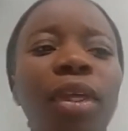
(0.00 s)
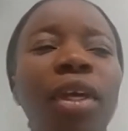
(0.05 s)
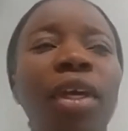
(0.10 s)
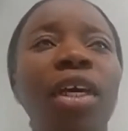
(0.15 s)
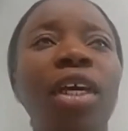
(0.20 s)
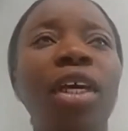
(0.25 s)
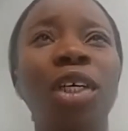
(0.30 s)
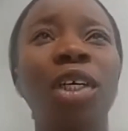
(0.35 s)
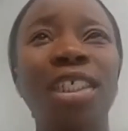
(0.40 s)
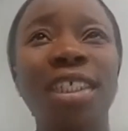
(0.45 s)

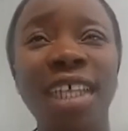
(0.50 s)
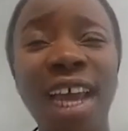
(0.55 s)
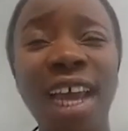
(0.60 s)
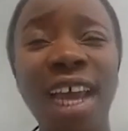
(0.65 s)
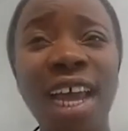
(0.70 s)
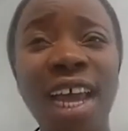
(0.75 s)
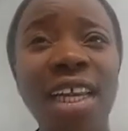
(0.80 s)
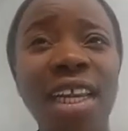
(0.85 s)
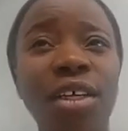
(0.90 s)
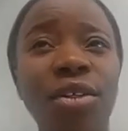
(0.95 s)
It was there
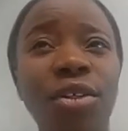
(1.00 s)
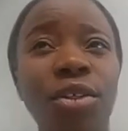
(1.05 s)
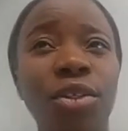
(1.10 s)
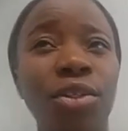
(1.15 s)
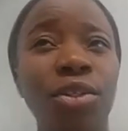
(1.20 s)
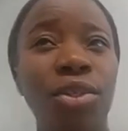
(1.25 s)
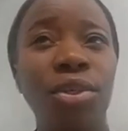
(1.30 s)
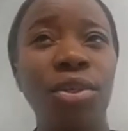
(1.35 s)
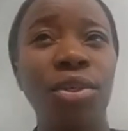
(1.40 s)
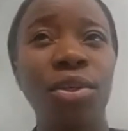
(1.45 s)
I learned to
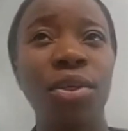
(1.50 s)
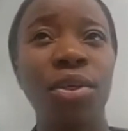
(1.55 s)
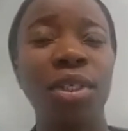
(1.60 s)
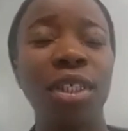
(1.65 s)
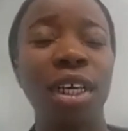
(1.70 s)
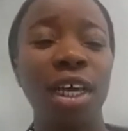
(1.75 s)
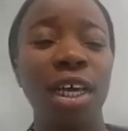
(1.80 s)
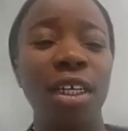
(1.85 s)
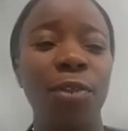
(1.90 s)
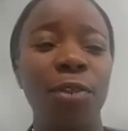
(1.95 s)
do
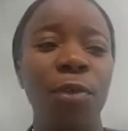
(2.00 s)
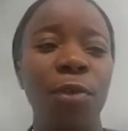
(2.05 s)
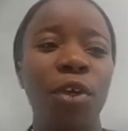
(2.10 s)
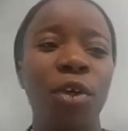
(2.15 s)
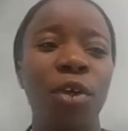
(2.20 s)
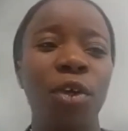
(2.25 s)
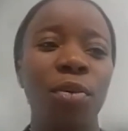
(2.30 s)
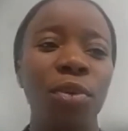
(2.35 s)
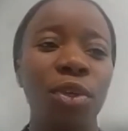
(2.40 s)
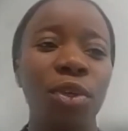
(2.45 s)
scientific
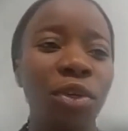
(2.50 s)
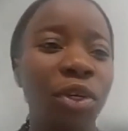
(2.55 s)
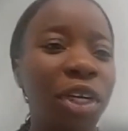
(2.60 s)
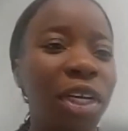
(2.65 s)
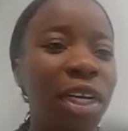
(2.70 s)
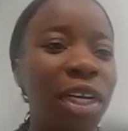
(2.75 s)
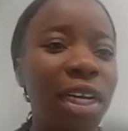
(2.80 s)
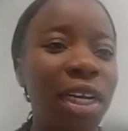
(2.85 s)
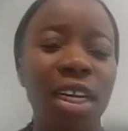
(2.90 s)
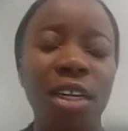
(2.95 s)

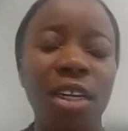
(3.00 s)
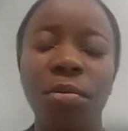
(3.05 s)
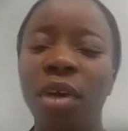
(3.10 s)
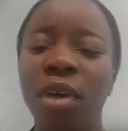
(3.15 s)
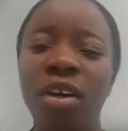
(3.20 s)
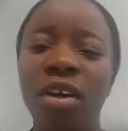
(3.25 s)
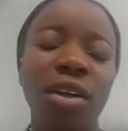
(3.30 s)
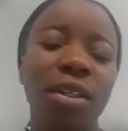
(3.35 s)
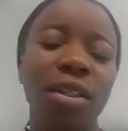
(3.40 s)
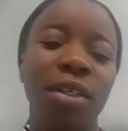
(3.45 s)
computing, and
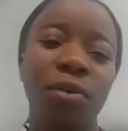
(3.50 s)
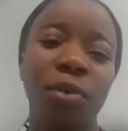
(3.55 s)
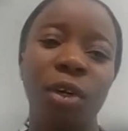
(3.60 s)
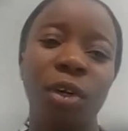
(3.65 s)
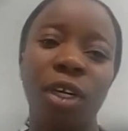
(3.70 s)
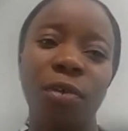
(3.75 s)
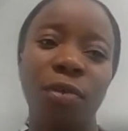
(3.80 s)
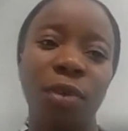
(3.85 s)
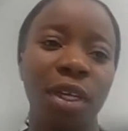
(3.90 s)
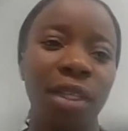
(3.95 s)
many other
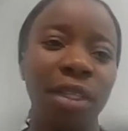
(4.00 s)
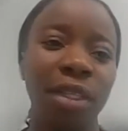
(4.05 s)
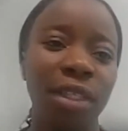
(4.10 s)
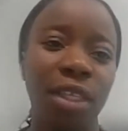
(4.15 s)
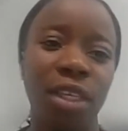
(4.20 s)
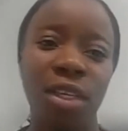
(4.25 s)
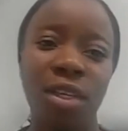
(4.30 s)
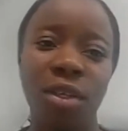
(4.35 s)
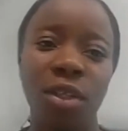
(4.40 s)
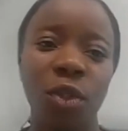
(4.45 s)
relevant
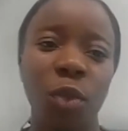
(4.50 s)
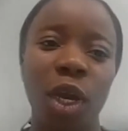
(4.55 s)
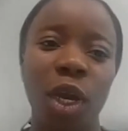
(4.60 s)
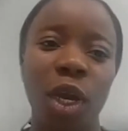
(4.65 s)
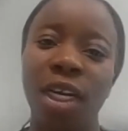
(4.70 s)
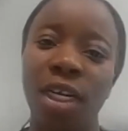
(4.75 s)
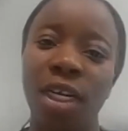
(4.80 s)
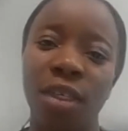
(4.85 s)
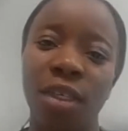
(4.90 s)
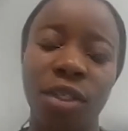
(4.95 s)
skills were
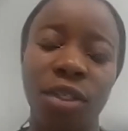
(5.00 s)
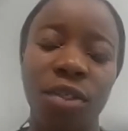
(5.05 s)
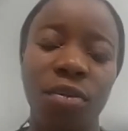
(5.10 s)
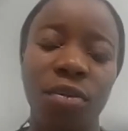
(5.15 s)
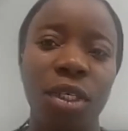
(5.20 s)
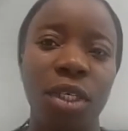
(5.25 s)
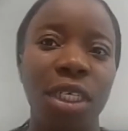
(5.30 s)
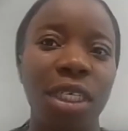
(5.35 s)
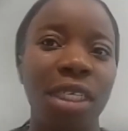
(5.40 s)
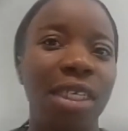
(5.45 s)
added to
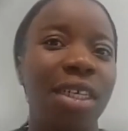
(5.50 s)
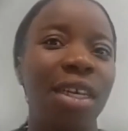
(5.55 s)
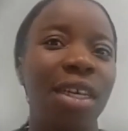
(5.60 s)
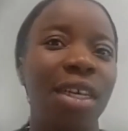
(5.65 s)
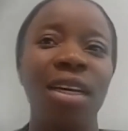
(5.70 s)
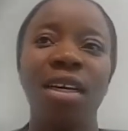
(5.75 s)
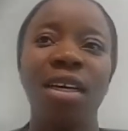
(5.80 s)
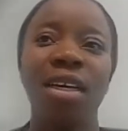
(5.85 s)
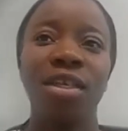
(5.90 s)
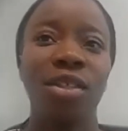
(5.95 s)
me,
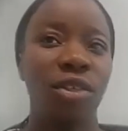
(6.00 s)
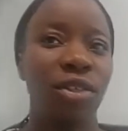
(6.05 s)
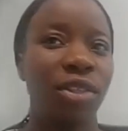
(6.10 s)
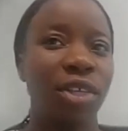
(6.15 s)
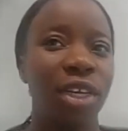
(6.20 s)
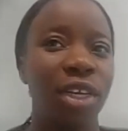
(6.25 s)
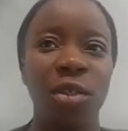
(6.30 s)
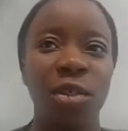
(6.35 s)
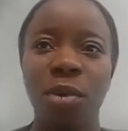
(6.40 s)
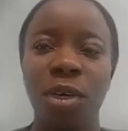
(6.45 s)
such
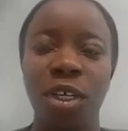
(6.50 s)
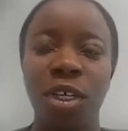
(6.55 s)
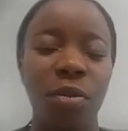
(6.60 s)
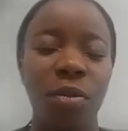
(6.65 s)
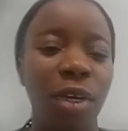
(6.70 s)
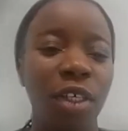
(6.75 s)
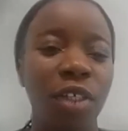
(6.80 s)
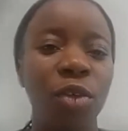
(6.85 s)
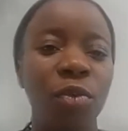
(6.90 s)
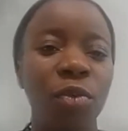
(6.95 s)
as
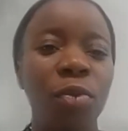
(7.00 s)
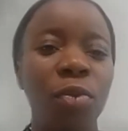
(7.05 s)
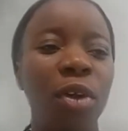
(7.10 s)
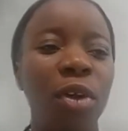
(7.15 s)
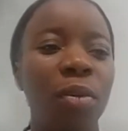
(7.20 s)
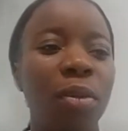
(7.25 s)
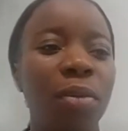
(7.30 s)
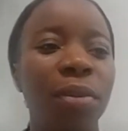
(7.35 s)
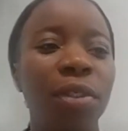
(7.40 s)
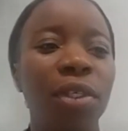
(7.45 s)
mathematical
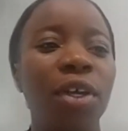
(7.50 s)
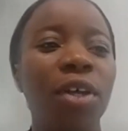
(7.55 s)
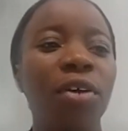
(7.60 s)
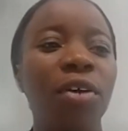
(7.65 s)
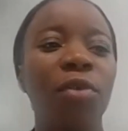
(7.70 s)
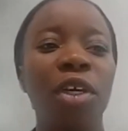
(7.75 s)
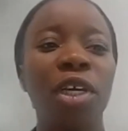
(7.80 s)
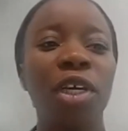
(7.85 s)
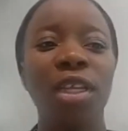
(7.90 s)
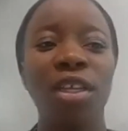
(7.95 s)
problem
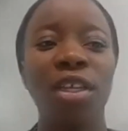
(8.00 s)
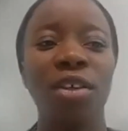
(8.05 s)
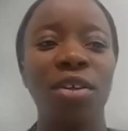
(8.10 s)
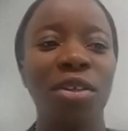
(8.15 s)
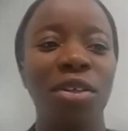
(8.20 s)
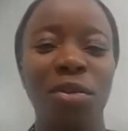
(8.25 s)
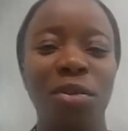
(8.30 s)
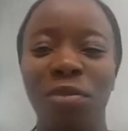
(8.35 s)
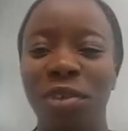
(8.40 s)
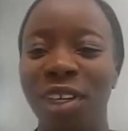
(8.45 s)
solving, the
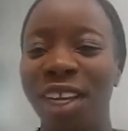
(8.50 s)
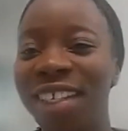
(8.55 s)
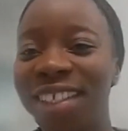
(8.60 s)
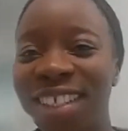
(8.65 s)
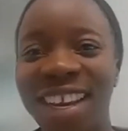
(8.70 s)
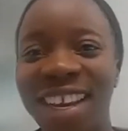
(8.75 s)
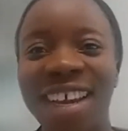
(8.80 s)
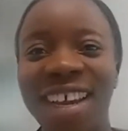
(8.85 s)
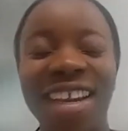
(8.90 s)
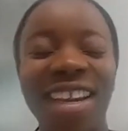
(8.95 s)
use of
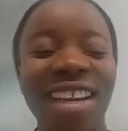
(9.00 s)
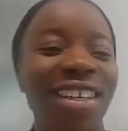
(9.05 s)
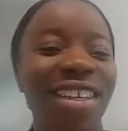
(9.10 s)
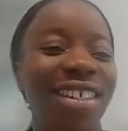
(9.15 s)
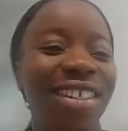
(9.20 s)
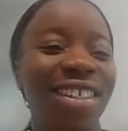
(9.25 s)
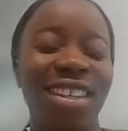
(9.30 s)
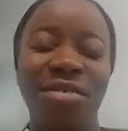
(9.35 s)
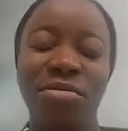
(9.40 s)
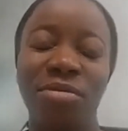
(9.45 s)

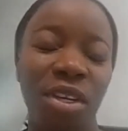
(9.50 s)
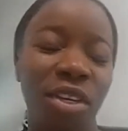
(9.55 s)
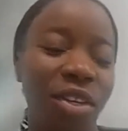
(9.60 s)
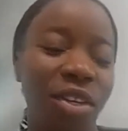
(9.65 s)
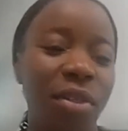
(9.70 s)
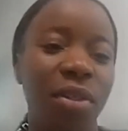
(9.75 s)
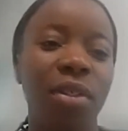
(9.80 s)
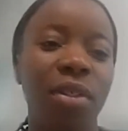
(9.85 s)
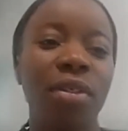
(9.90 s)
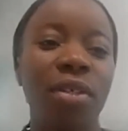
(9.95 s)
LaTeX, and many
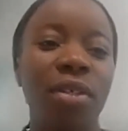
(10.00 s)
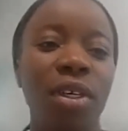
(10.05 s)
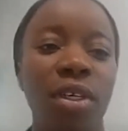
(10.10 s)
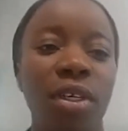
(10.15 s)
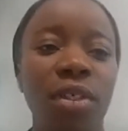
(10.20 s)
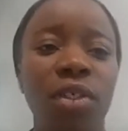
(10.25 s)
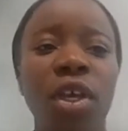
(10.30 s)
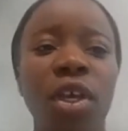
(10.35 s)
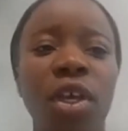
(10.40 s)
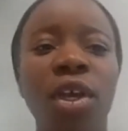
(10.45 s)
other
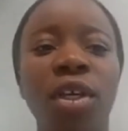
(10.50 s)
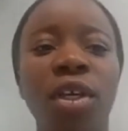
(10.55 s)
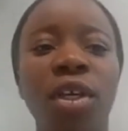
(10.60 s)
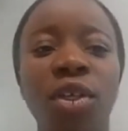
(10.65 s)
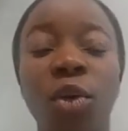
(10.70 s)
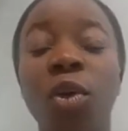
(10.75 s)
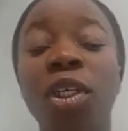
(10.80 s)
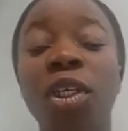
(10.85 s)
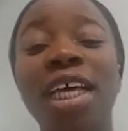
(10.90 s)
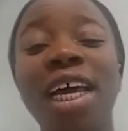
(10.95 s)
things.
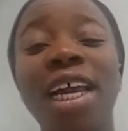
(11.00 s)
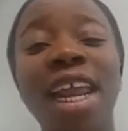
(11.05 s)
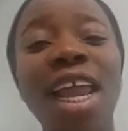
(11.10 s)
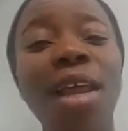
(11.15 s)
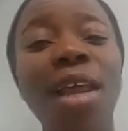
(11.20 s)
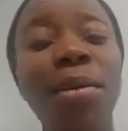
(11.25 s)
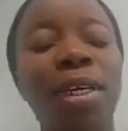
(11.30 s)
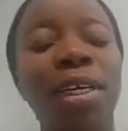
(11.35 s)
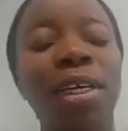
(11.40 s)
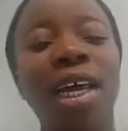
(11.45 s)
So it was at
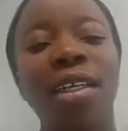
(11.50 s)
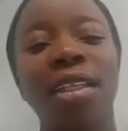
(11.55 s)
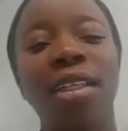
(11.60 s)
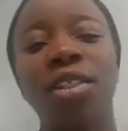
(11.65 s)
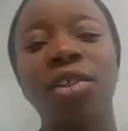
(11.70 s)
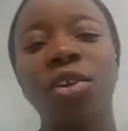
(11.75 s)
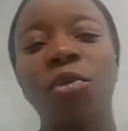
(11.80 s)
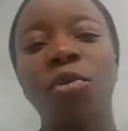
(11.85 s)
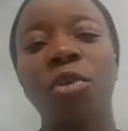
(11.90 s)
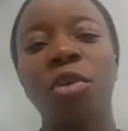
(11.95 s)
AIMS that I
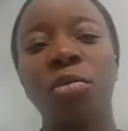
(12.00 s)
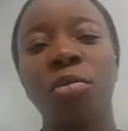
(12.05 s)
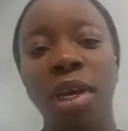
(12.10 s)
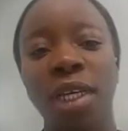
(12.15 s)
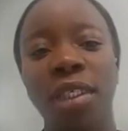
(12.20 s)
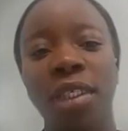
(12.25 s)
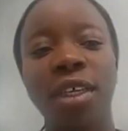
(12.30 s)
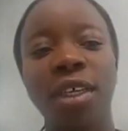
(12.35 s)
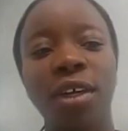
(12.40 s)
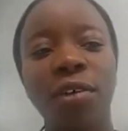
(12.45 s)
discovered
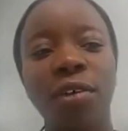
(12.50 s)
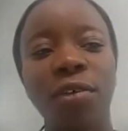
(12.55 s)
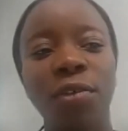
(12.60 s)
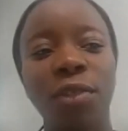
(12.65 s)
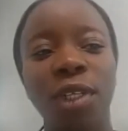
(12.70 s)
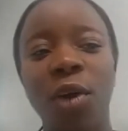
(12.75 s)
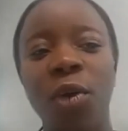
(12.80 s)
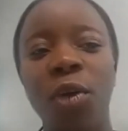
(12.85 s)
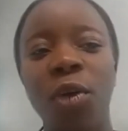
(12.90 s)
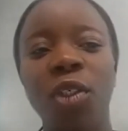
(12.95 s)
myself.
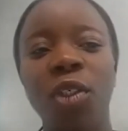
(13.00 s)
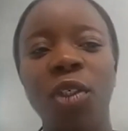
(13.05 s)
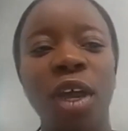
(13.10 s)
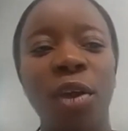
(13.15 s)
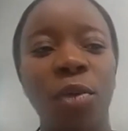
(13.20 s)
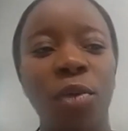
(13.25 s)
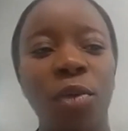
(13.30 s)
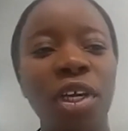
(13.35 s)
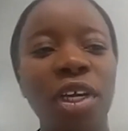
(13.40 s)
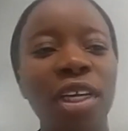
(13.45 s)
That was where
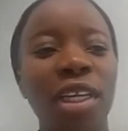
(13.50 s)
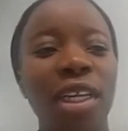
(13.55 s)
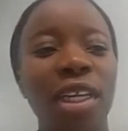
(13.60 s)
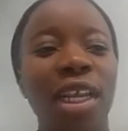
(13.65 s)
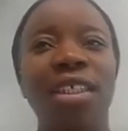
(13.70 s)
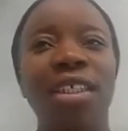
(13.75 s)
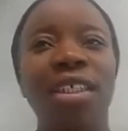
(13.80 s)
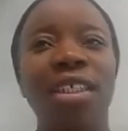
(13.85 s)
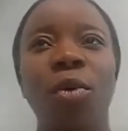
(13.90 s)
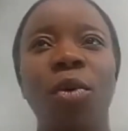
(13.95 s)
I
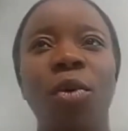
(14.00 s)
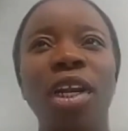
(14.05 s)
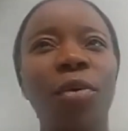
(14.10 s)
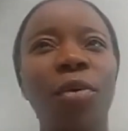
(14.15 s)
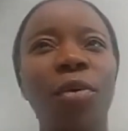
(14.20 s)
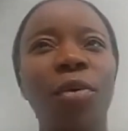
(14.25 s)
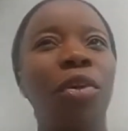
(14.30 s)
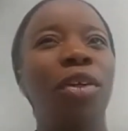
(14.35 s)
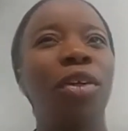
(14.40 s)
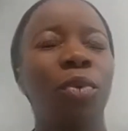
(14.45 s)
realized that what I
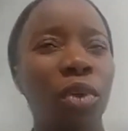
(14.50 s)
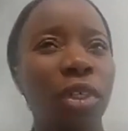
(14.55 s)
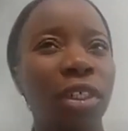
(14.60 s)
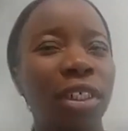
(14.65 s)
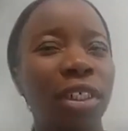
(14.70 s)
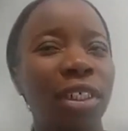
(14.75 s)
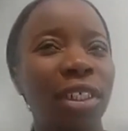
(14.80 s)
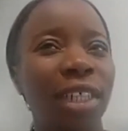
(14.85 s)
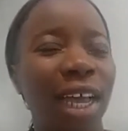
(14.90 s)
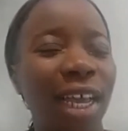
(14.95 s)
really
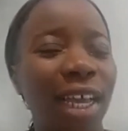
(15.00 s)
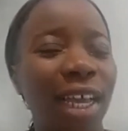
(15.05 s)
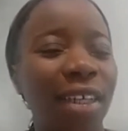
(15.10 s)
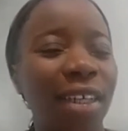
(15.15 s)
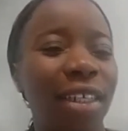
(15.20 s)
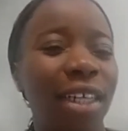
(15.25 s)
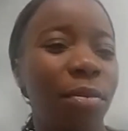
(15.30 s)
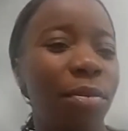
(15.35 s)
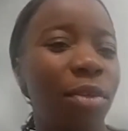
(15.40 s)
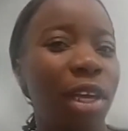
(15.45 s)
want is
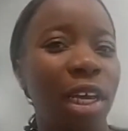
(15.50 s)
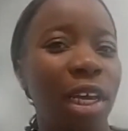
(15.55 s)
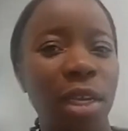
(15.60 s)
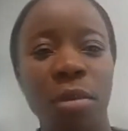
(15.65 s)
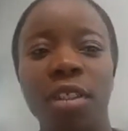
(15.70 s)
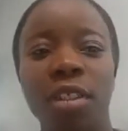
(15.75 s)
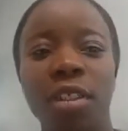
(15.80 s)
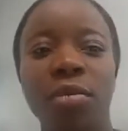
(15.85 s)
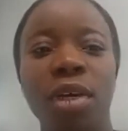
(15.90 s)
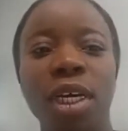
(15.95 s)
academia in
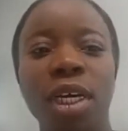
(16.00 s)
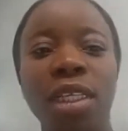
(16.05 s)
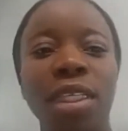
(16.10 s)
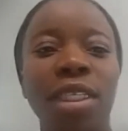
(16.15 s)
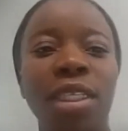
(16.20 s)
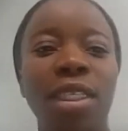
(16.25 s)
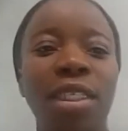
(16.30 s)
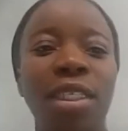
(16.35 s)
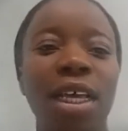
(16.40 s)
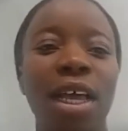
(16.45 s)

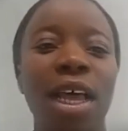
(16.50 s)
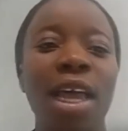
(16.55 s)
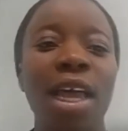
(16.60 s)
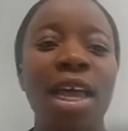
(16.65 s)
mathematics.